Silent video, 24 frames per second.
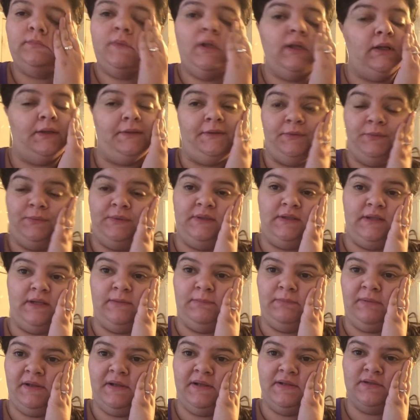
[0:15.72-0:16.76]
I don't know what the
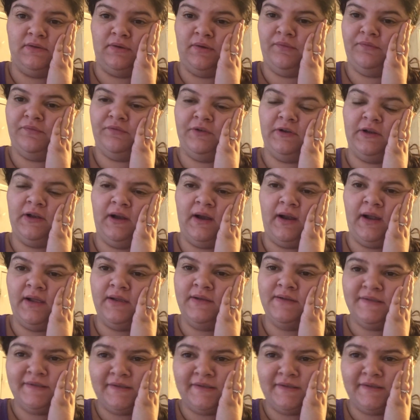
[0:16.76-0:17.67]
plans are for today,